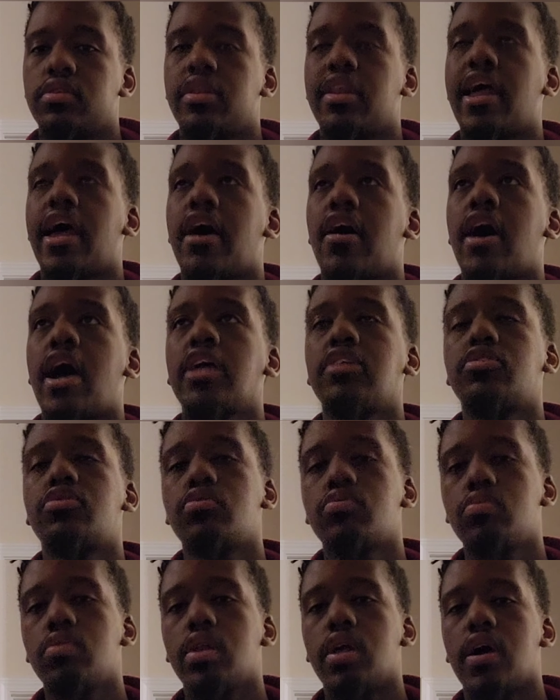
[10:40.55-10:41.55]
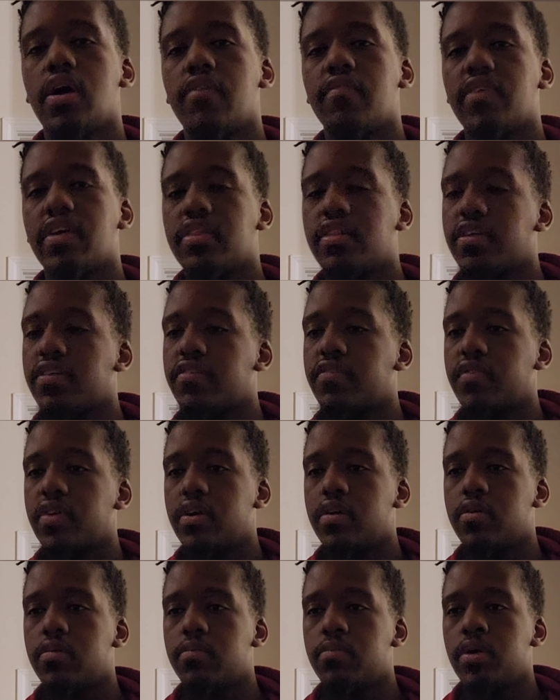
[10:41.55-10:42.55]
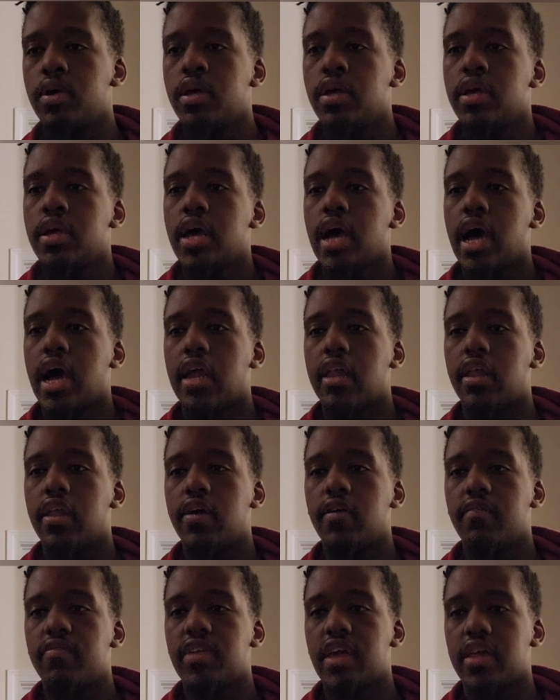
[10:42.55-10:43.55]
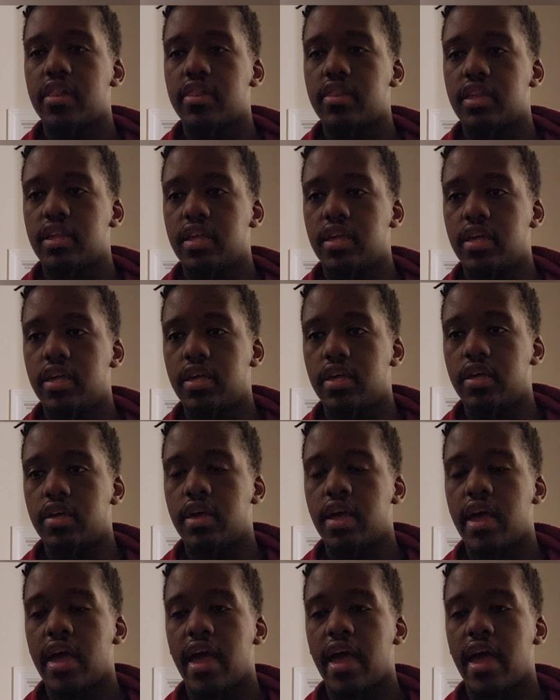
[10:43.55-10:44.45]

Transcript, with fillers: Now, I do love in this film, I love that the,